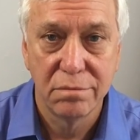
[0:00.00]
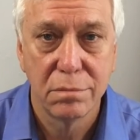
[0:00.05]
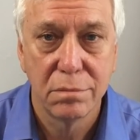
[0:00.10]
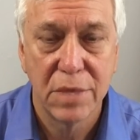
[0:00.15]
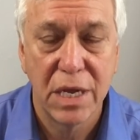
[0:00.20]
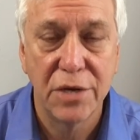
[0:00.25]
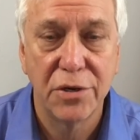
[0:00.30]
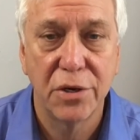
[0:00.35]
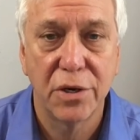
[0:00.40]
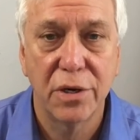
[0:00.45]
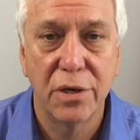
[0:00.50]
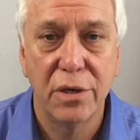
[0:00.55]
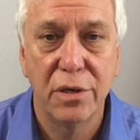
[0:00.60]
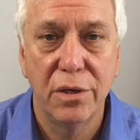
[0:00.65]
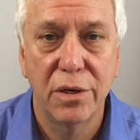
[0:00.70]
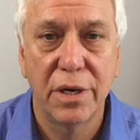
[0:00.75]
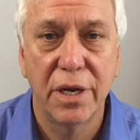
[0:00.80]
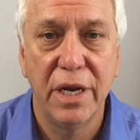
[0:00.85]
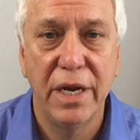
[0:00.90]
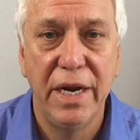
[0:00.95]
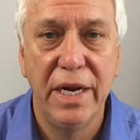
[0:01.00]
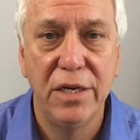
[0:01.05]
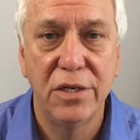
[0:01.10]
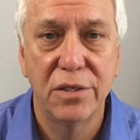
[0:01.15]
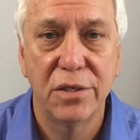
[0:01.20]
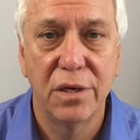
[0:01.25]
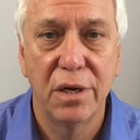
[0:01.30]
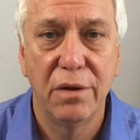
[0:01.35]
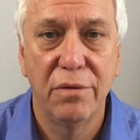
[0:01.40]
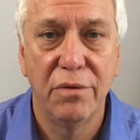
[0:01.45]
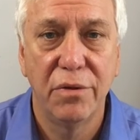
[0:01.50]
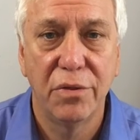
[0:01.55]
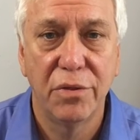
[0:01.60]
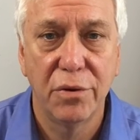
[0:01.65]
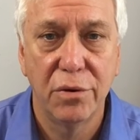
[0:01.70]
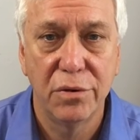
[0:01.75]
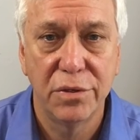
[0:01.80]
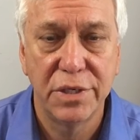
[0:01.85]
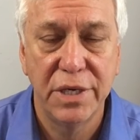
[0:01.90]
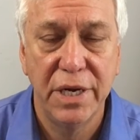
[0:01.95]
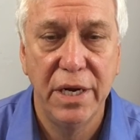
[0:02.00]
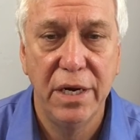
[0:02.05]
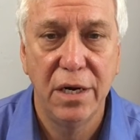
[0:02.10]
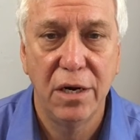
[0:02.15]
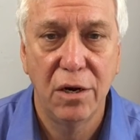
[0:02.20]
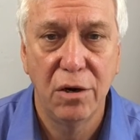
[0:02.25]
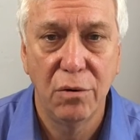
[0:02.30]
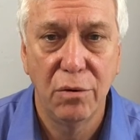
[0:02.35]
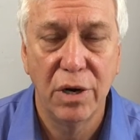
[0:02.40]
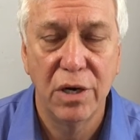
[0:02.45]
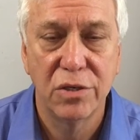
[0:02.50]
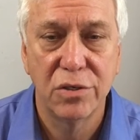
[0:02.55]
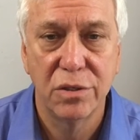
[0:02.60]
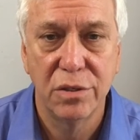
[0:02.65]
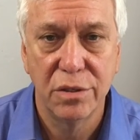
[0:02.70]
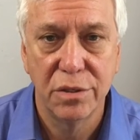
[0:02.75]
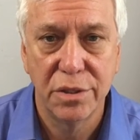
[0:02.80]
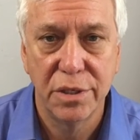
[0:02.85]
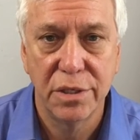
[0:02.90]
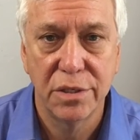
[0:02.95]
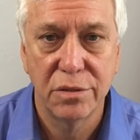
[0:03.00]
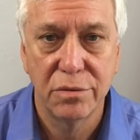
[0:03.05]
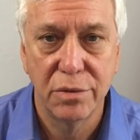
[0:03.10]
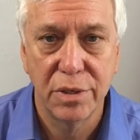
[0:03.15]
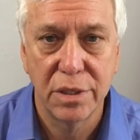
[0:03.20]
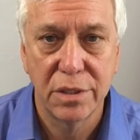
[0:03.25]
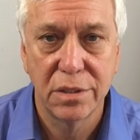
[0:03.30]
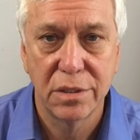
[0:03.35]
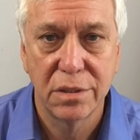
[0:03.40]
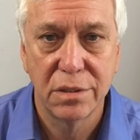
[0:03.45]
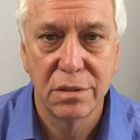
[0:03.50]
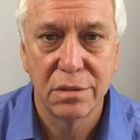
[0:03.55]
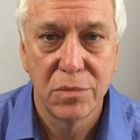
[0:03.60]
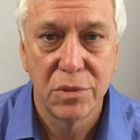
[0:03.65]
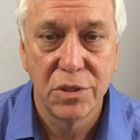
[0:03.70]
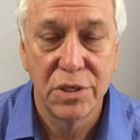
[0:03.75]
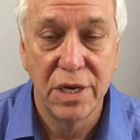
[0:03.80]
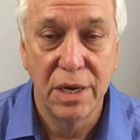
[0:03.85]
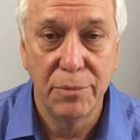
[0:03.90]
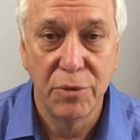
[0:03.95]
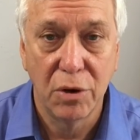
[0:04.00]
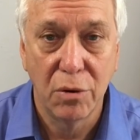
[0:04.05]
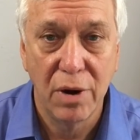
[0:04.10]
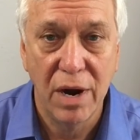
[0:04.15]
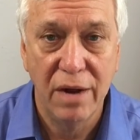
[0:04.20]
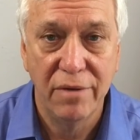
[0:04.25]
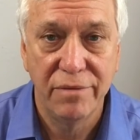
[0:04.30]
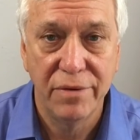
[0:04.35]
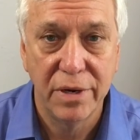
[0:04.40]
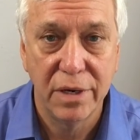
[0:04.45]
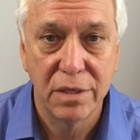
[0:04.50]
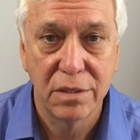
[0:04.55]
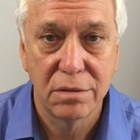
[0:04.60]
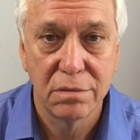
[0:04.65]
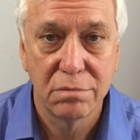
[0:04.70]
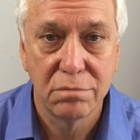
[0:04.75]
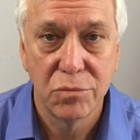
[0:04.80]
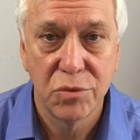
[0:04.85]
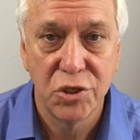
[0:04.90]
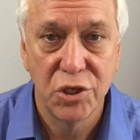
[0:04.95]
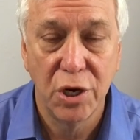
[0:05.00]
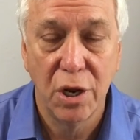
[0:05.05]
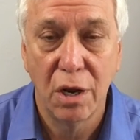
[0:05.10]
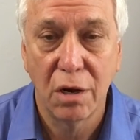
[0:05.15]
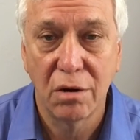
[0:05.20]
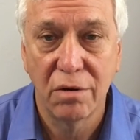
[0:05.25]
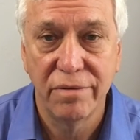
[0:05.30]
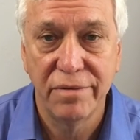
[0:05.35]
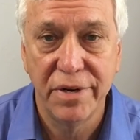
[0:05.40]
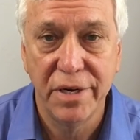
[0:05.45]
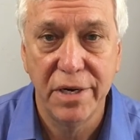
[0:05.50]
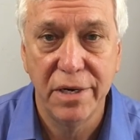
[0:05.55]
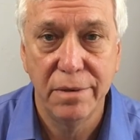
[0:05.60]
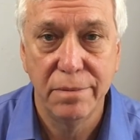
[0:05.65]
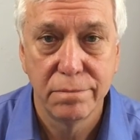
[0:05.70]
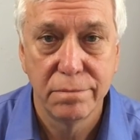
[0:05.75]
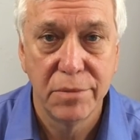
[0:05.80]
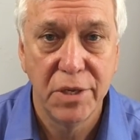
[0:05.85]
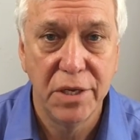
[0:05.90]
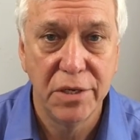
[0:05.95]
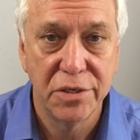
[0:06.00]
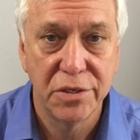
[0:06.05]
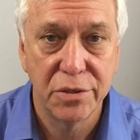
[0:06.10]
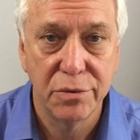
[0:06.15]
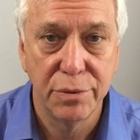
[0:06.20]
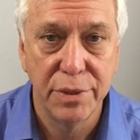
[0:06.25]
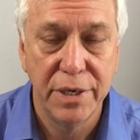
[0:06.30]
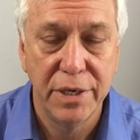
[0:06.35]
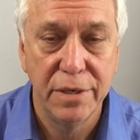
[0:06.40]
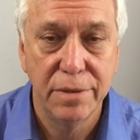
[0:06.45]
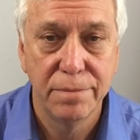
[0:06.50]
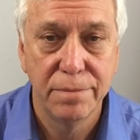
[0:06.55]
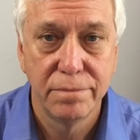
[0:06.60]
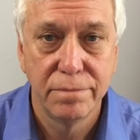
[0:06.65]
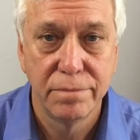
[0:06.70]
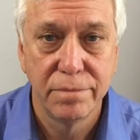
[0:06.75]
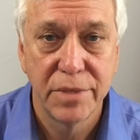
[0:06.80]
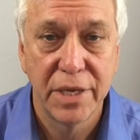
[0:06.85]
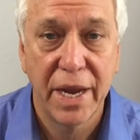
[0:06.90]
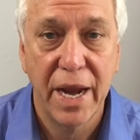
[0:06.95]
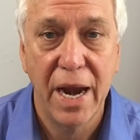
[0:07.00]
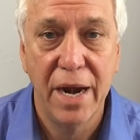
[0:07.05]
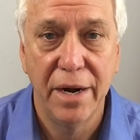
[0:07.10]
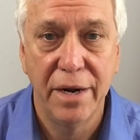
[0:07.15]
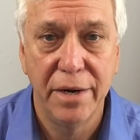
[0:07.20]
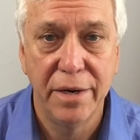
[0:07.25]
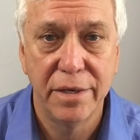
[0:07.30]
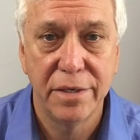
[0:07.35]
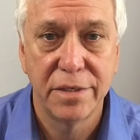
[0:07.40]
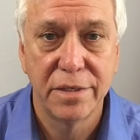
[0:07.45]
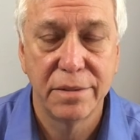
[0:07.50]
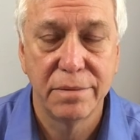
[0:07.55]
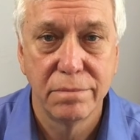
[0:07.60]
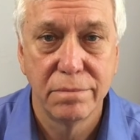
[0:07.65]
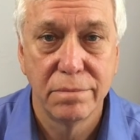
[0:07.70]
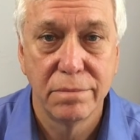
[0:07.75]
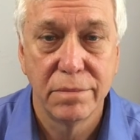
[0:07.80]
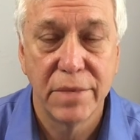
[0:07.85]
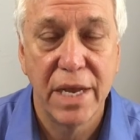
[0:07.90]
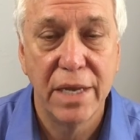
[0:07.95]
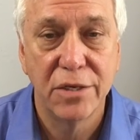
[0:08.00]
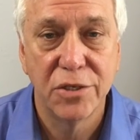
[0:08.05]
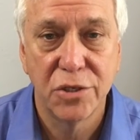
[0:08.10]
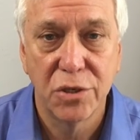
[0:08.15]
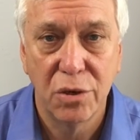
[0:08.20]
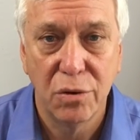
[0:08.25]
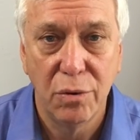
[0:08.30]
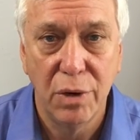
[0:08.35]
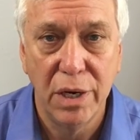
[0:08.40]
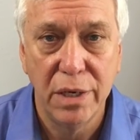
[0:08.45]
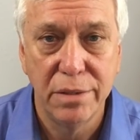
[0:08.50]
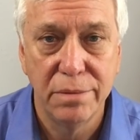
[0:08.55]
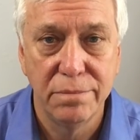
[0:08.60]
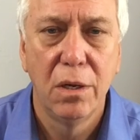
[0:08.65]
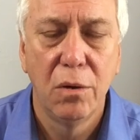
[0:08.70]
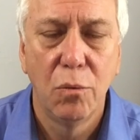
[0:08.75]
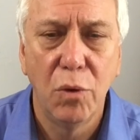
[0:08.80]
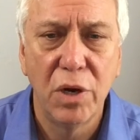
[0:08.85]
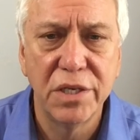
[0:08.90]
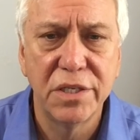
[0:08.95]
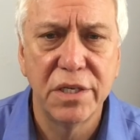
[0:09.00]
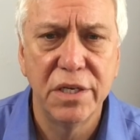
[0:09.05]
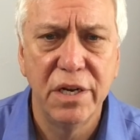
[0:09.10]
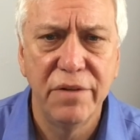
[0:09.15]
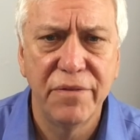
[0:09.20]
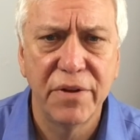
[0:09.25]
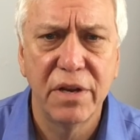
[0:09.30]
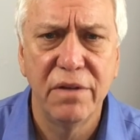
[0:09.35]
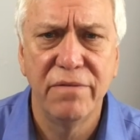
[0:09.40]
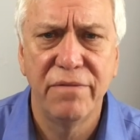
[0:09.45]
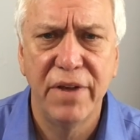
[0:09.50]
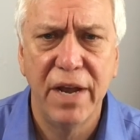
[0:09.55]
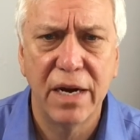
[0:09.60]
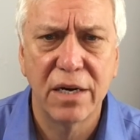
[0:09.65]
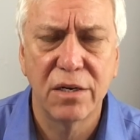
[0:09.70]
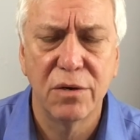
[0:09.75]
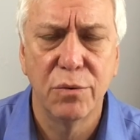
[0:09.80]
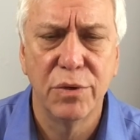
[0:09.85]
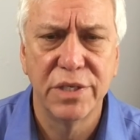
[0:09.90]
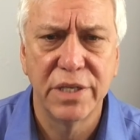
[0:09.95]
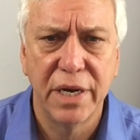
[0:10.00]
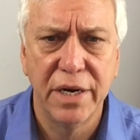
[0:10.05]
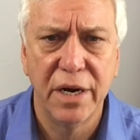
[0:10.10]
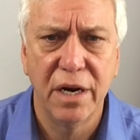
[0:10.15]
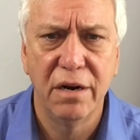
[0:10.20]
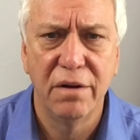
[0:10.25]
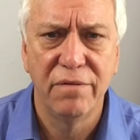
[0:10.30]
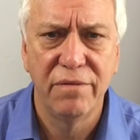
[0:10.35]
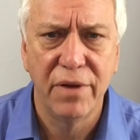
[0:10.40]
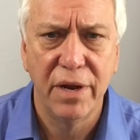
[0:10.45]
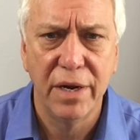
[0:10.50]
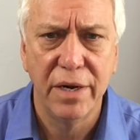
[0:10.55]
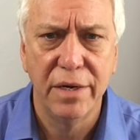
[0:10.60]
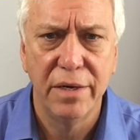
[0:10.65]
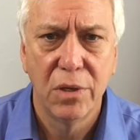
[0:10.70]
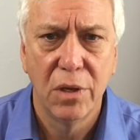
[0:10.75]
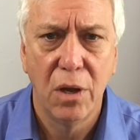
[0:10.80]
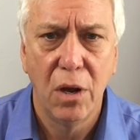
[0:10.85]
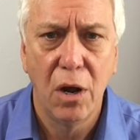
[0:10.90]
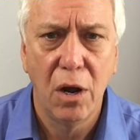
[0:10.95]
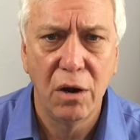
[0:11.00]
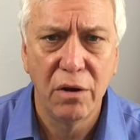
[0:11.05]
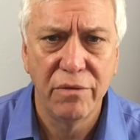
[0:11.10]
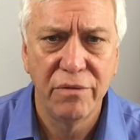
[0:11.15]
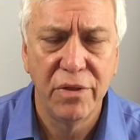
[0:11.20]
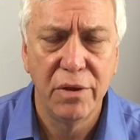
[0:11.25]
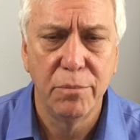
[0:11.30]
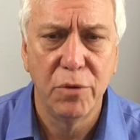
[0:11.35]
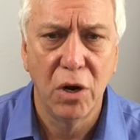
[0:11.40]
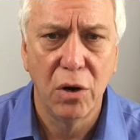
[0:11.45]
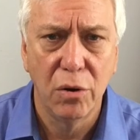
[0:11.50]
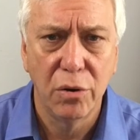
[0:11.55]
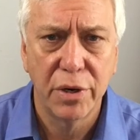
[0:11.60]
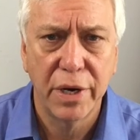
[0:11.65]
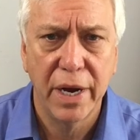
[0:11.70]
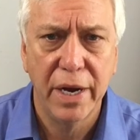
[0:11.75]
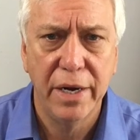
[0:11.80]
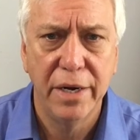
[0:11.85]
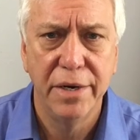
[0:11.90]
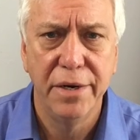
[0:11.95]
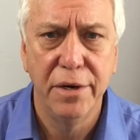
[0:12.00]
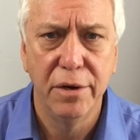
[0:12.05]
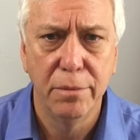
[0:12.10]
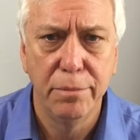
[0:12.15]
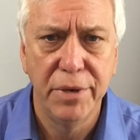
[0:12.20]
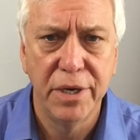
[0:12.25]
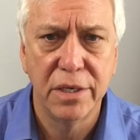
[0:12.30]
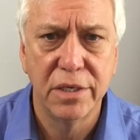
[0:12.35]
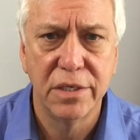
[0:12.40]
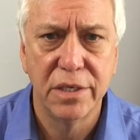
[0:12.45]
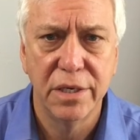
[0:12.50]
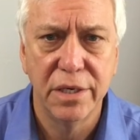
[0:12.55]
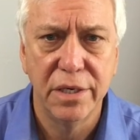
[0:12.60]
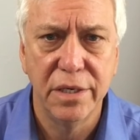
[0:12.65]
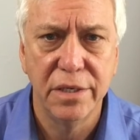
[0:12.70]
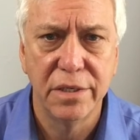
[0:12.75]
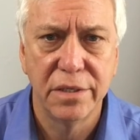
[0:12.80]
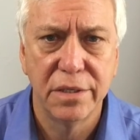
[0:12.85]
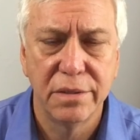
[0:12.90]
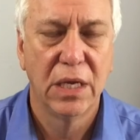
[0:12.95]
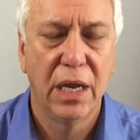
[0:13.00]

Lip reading: I took a look at each of the 13 congressional districts, demographics, geography, history, candidates, and so on. One significant factor was identified. All of them are located near big cities.